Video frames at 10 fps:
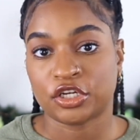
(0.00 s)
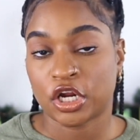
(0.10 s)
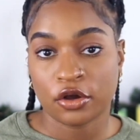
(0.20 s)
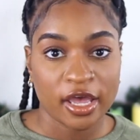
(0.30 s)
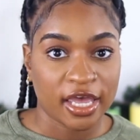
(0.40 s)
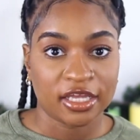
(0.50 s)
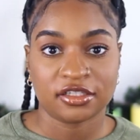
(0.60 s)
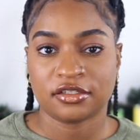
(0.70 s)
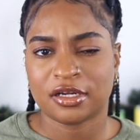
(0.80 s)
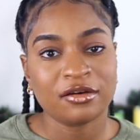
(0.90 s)
no
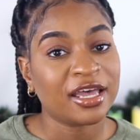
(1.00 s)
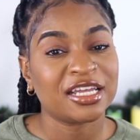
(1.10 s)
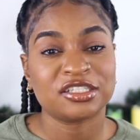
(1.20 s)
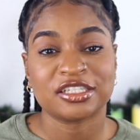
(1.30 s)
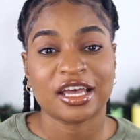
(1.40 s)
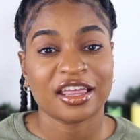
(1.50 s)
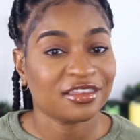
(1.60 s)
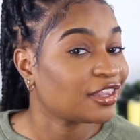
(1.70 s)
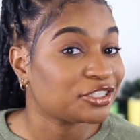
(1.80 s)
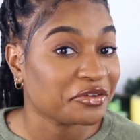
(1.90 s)
ads. No ads, I
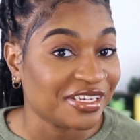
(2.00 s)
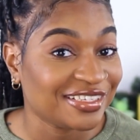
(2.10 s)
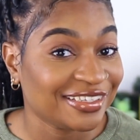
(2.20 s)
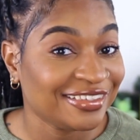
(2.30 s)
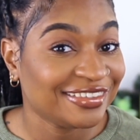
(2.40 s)
think that's crazy.